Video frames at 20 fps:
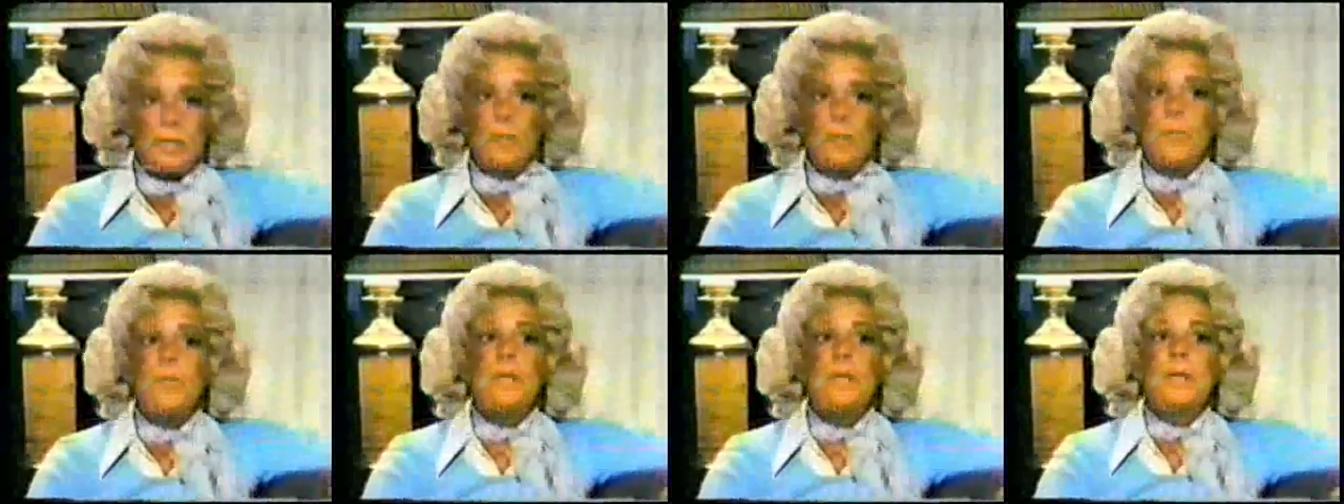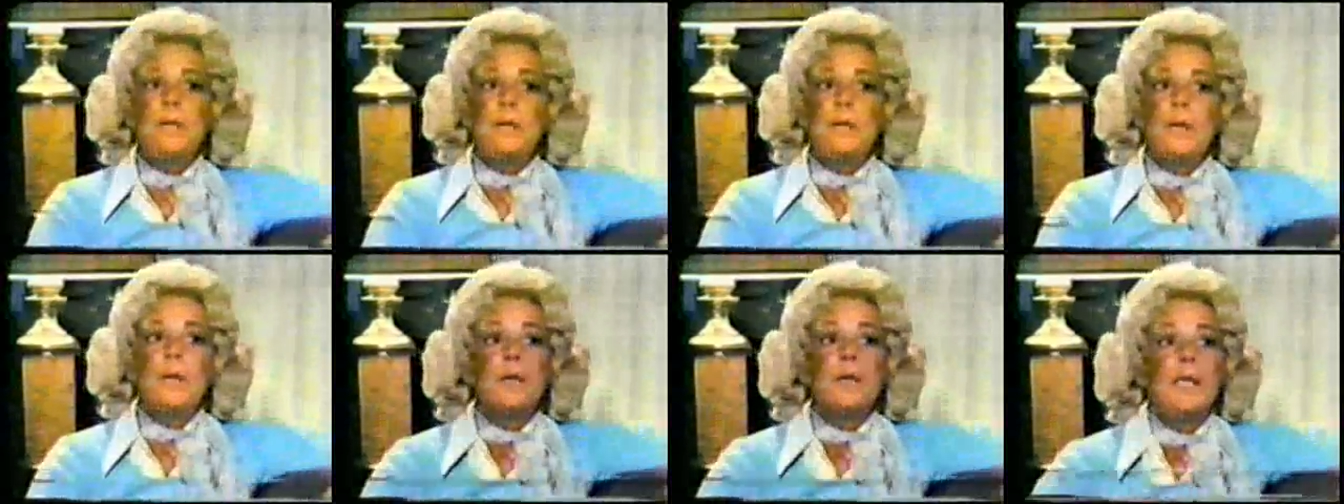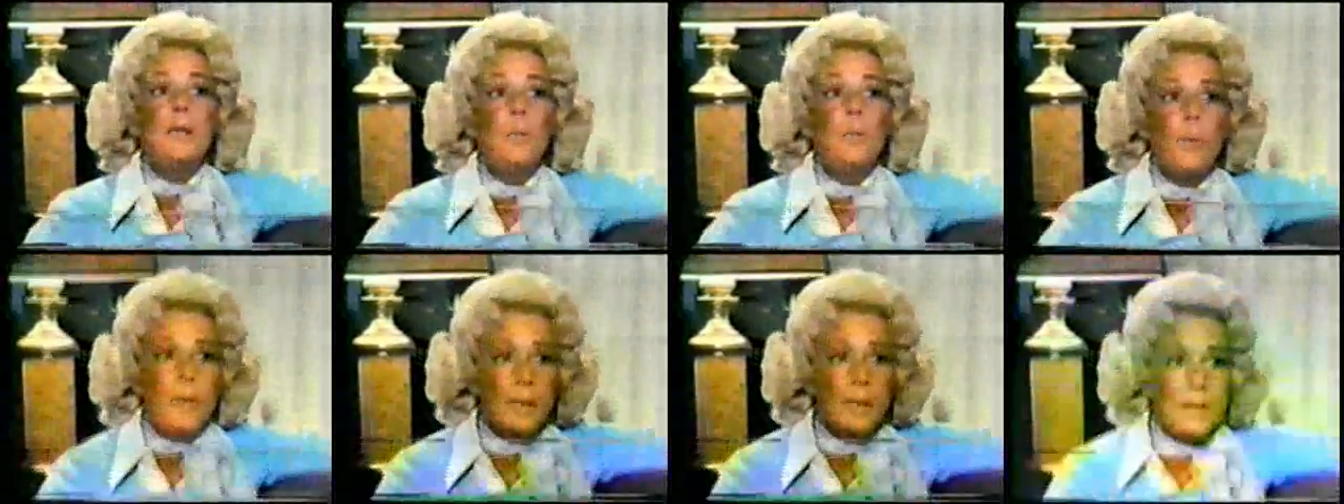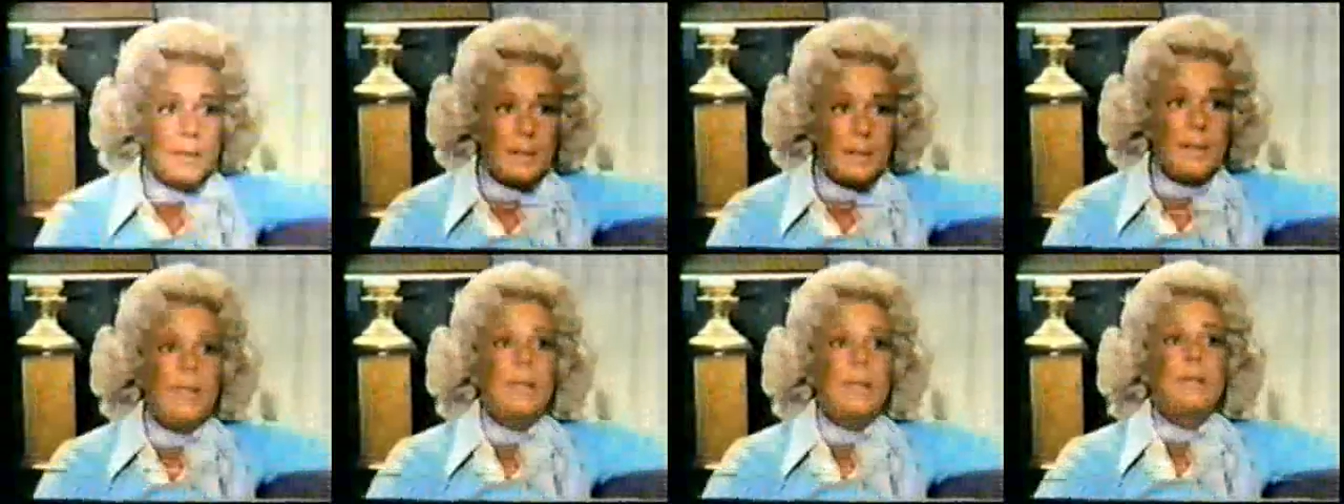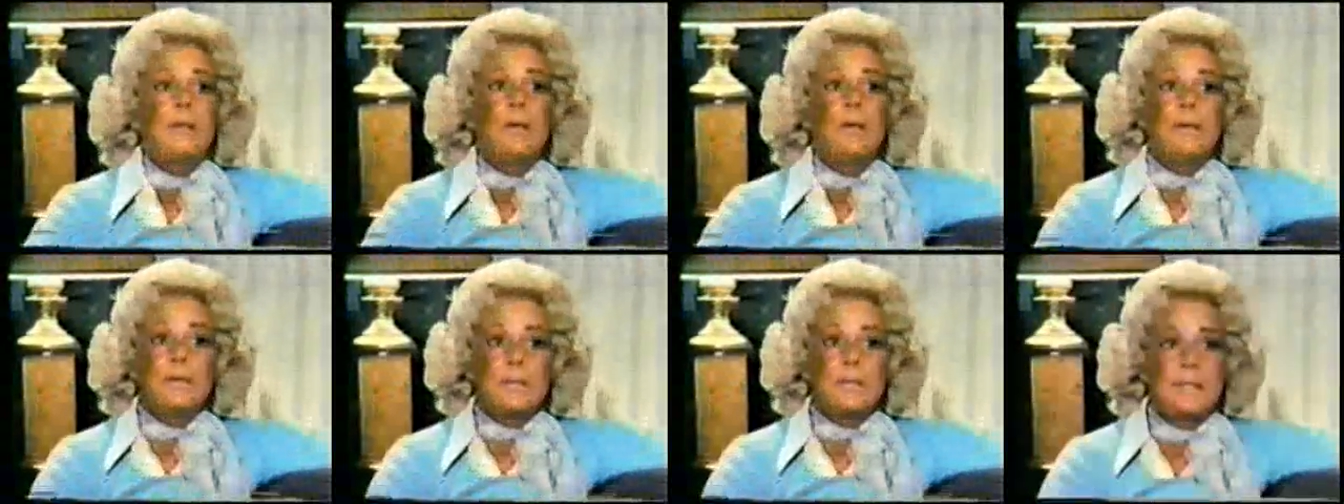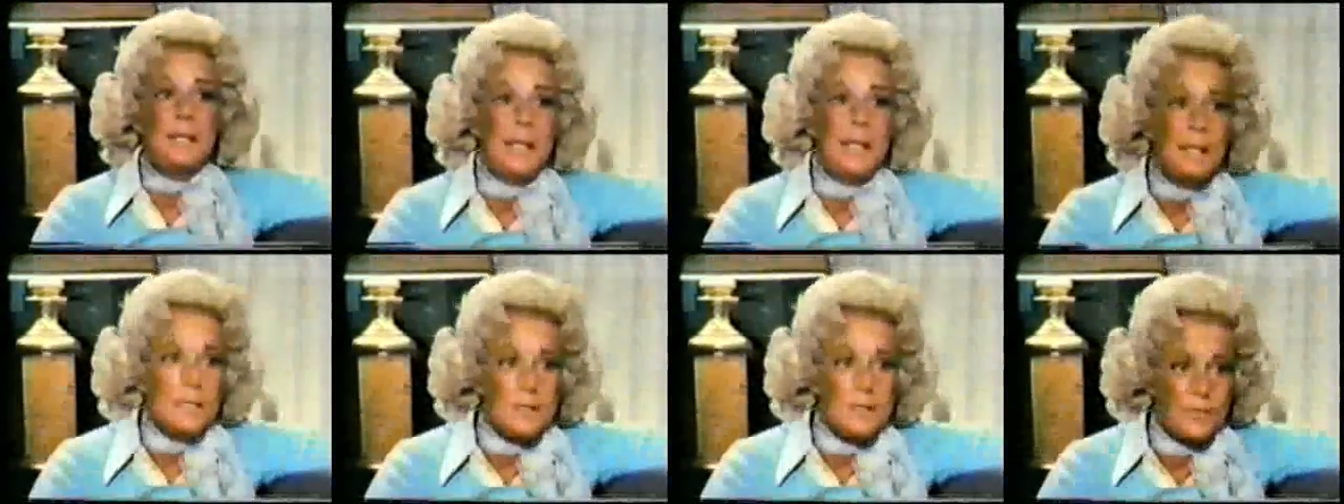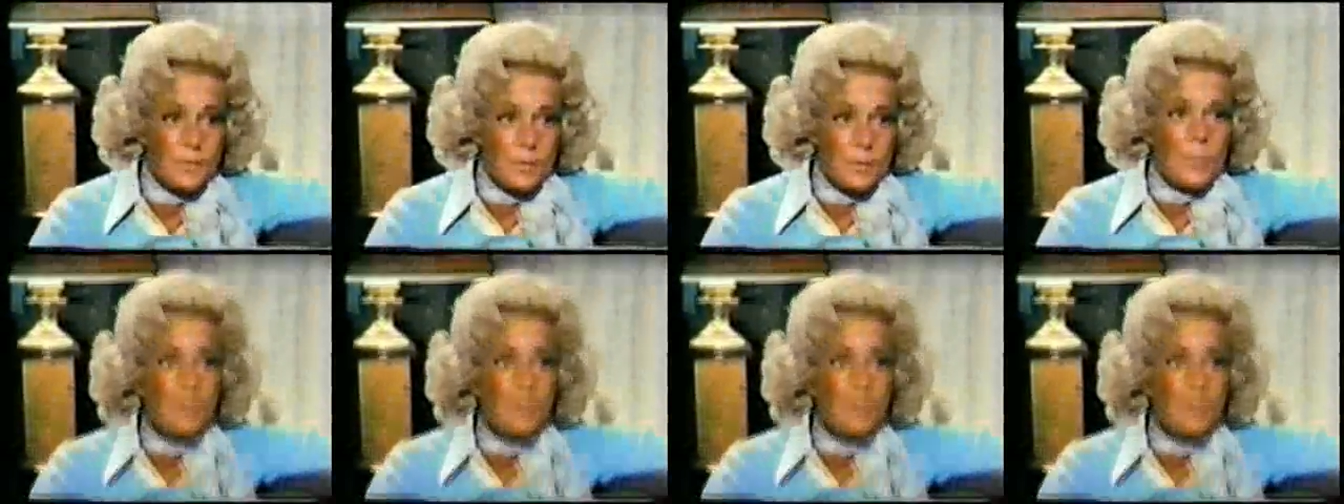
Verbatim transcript: to Pete Condola, he wanted to conduct on the stage for